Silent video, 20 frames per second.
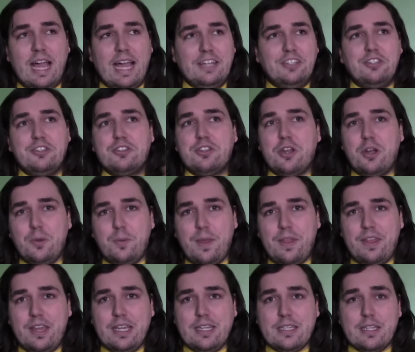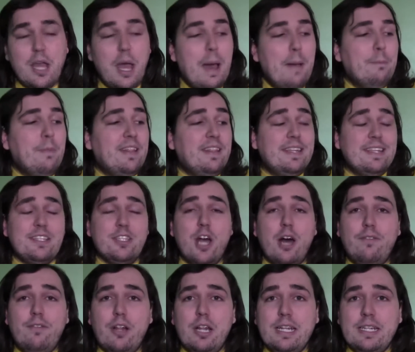I just go with it. But this
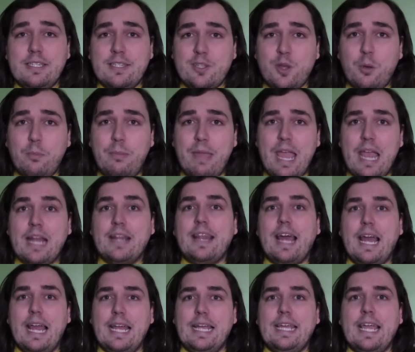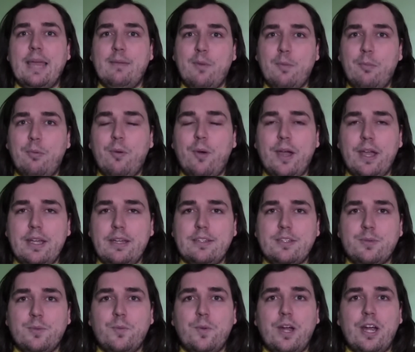novel is so big that it came a
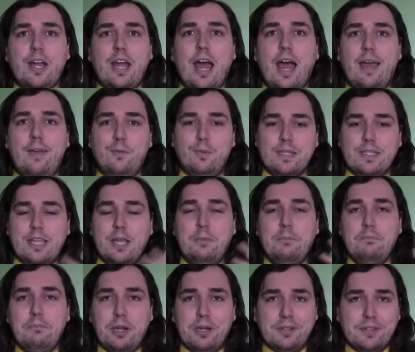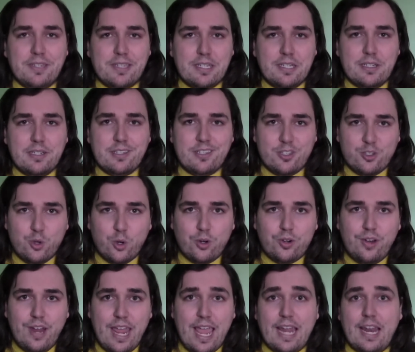point where I was immersed in the
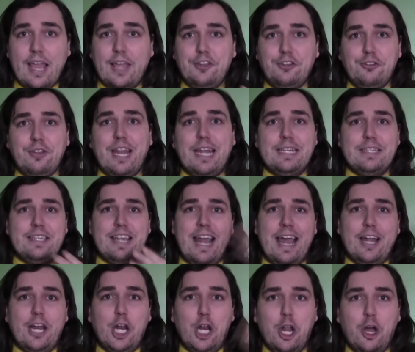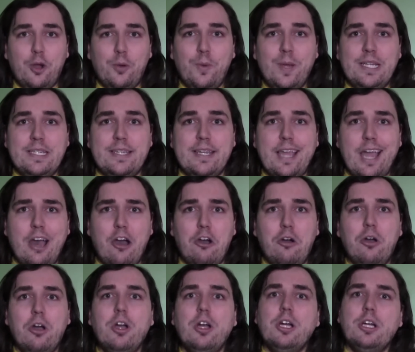story and I knew that I still had a long way to
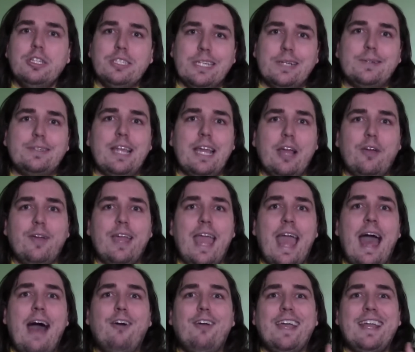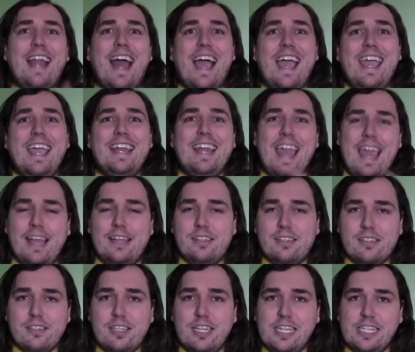go. So I was like, okay, how can I
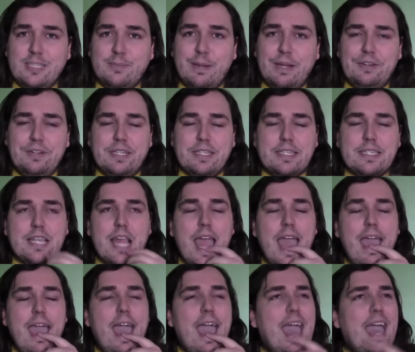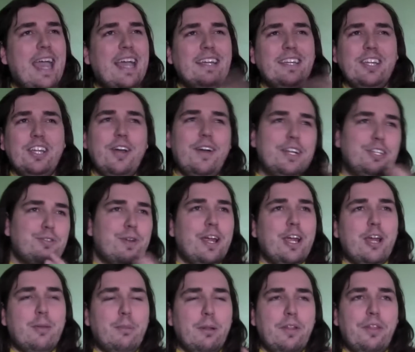enhance the experience? And, you know, I
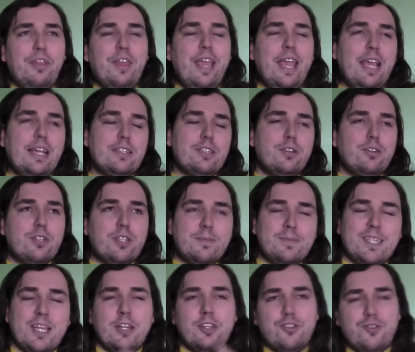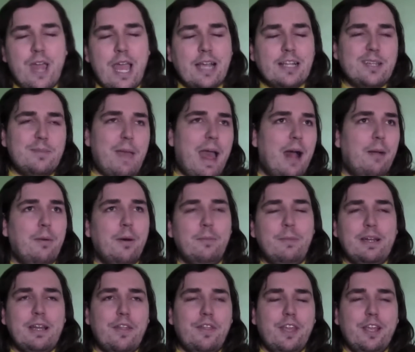tried a couple of things, you know, some soundtrack, some
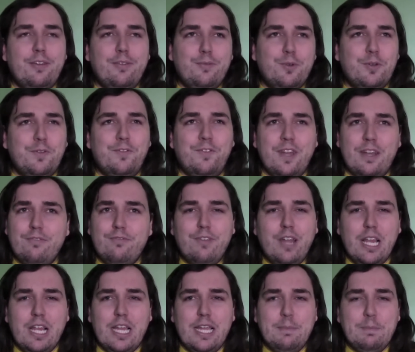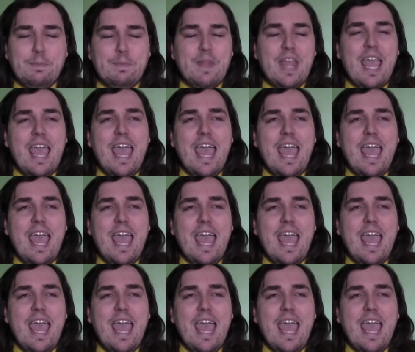album, and nothing would fit really.